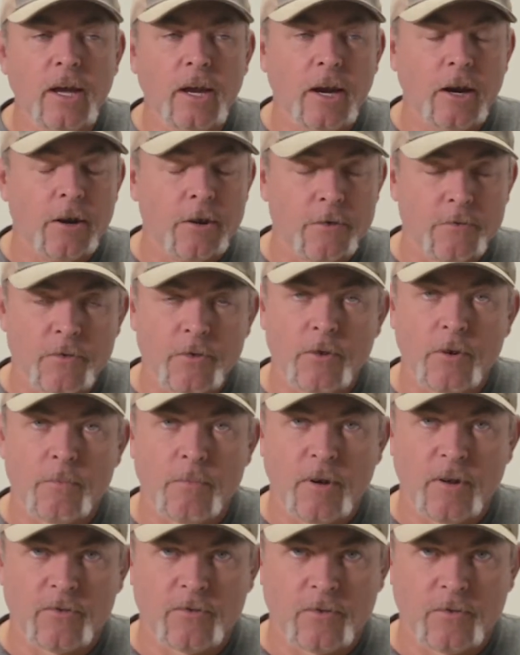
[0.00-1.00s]
interviewed a
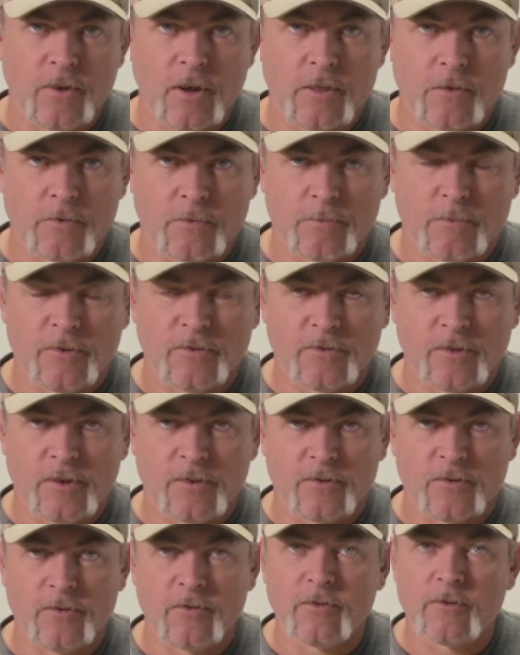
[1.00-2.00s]
bunch of other
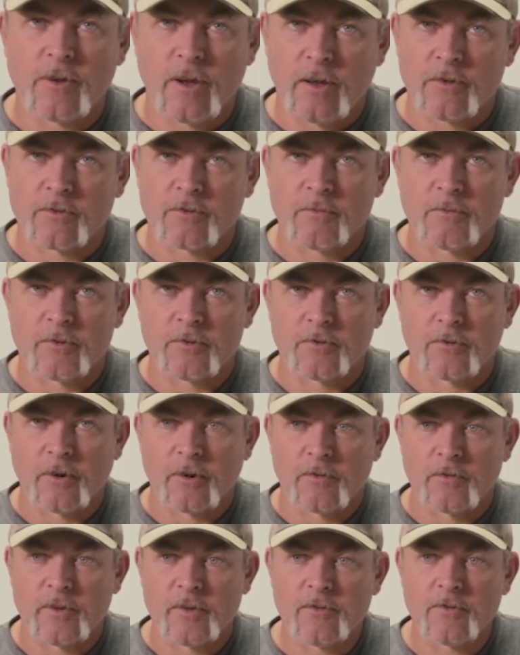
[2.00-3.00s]
positions, customer
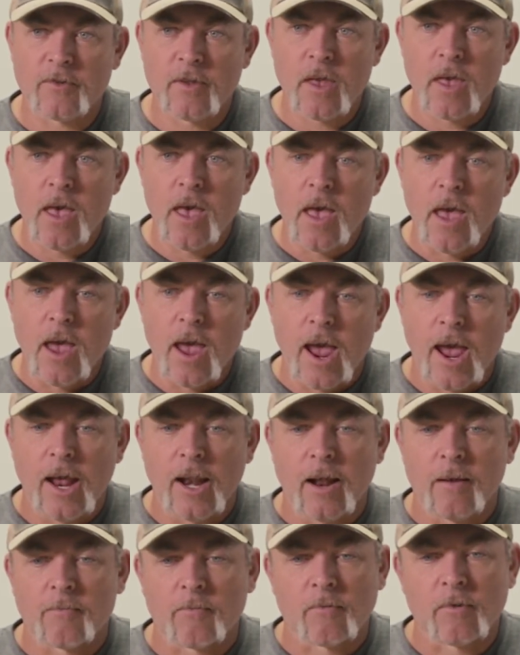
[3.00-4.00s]
service,
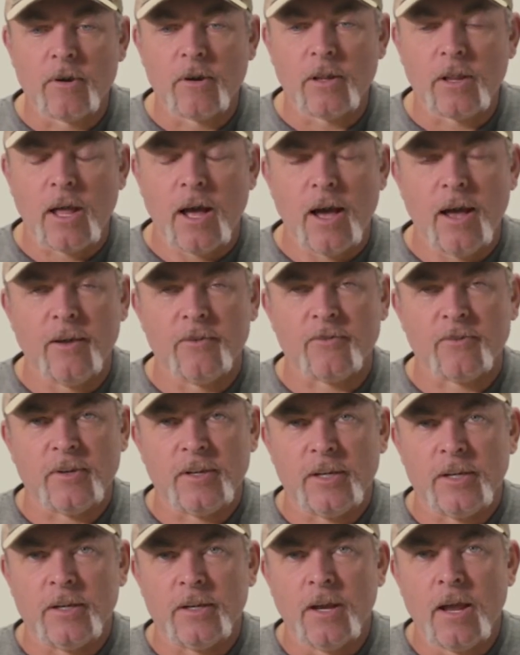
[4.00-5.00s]
and I'm
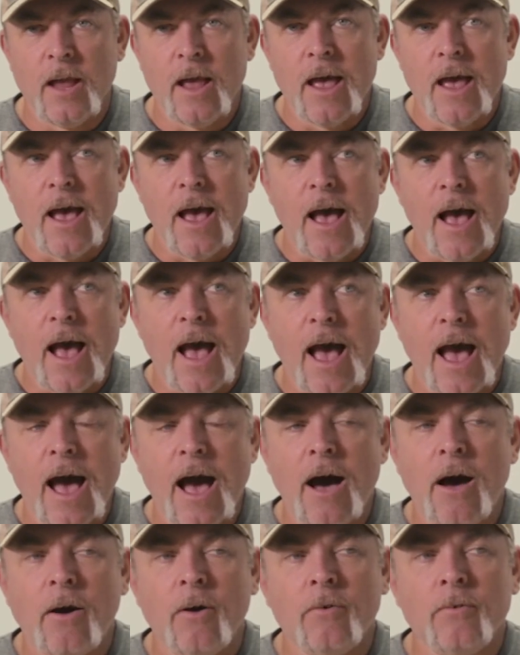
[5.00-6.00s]
realizing
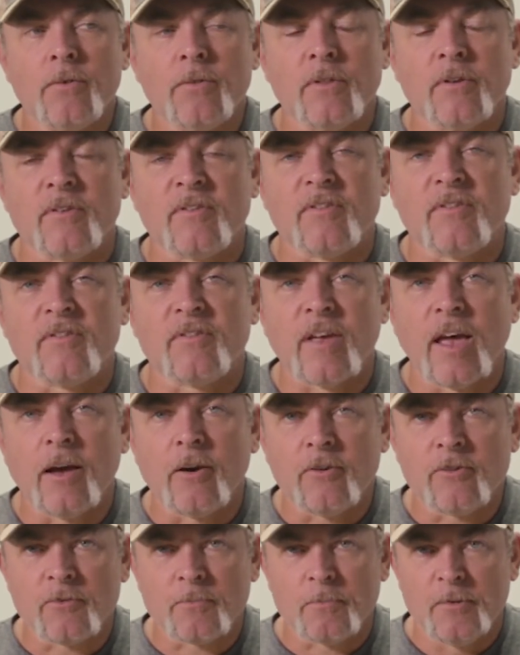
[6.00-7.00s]
how the
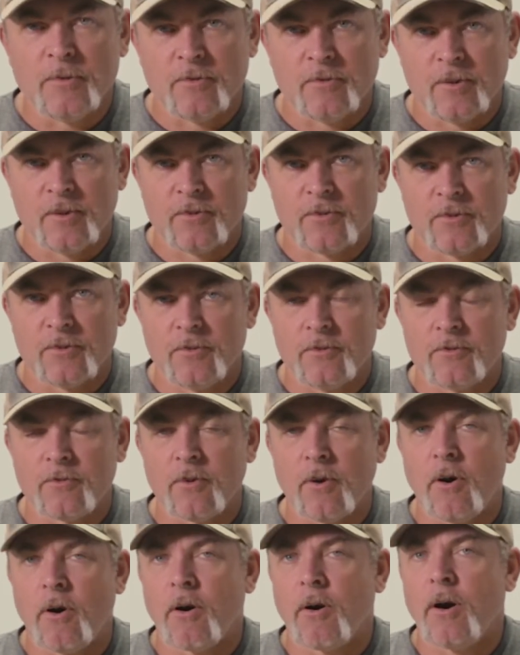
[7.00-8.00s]
sales positions
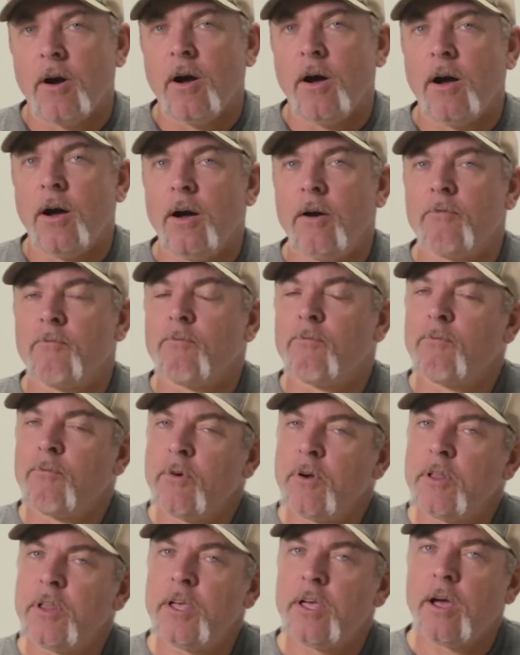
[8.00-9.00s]
are
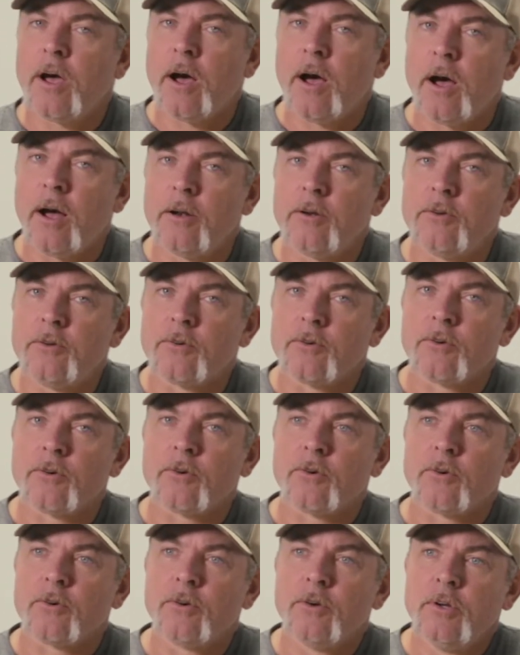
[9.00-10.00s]
really
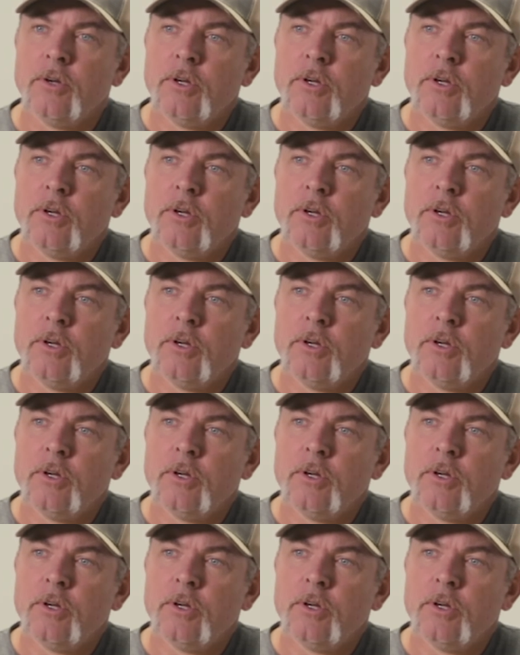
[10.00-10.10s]
under